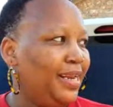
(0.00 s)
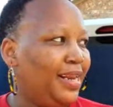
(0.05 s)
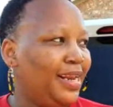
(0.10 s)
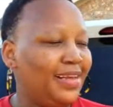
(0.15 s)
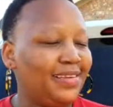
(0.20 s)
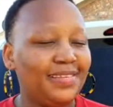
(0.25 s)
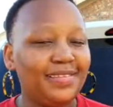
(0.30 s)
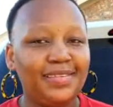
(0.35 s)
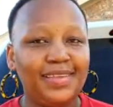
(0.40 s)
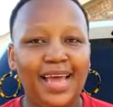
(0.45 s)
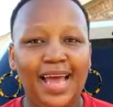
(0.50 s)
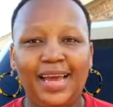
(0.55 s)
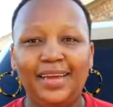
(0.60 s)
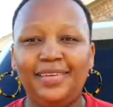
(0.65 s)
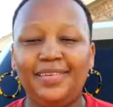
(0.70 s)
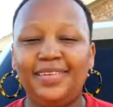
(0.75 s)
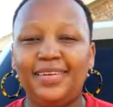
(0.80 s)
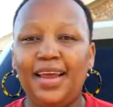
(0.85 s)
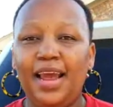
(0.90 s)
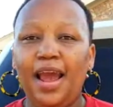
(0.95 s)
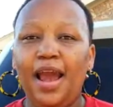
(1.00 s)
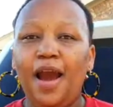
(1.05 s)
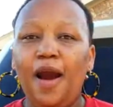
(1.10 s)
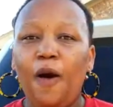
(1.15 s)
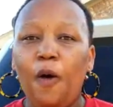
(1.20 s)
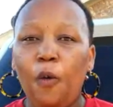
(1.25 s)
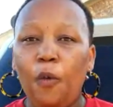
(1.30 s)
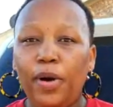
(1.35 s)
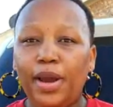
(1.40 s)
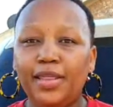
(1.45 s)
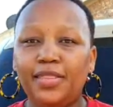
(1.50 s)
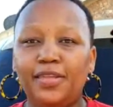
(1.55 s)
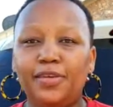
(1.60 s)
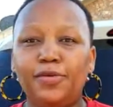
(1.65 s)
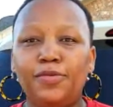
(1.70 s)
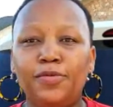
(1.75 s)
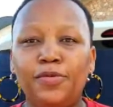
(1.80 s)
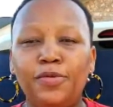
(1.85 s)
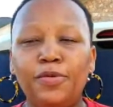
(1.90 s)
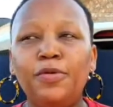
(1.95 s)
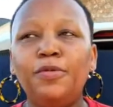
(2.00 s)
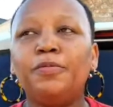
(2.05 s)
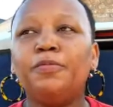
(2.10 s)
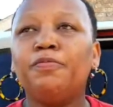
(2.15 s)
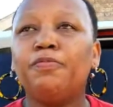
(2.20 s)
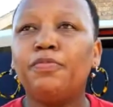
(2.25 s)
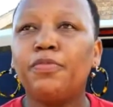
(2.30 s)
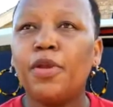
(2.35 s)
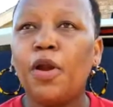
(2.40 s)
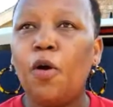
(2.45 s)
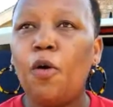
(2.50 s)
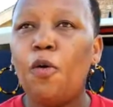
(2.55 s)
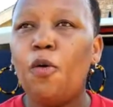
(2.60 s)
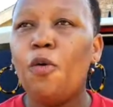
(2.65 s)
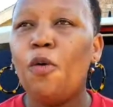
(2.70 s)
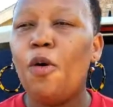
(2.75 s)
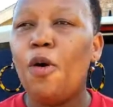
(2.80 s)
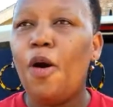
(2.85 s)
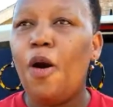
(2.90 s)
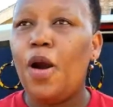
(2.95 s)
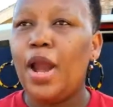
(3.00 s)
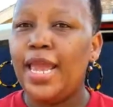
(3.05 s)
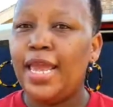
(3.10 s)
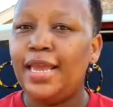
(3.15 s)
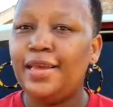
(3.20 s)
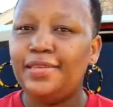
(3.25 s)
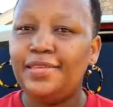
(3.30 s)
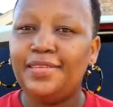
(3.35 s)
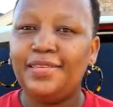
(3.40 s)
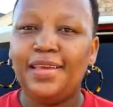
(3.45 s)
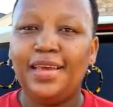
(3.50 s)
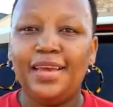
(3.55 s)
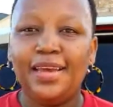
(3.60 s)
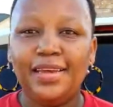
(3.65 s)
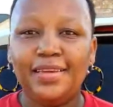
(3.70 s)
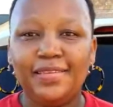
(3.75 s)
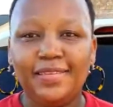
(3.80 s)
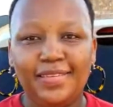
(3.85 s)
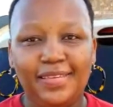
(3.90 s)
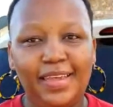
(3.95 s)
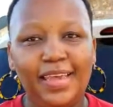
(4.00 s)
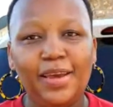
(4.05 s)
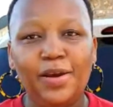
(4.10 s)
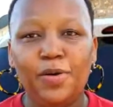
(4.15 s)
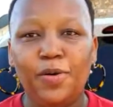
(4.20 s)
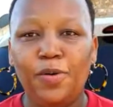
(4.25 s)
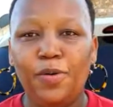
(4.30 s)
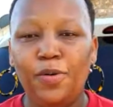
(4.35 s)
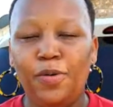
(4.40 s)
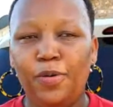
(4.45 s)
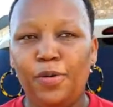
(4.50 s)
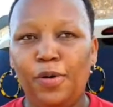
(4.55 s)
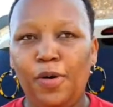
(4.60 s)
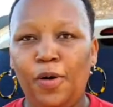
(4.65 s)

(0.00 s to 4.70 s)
Let's start with you who is single.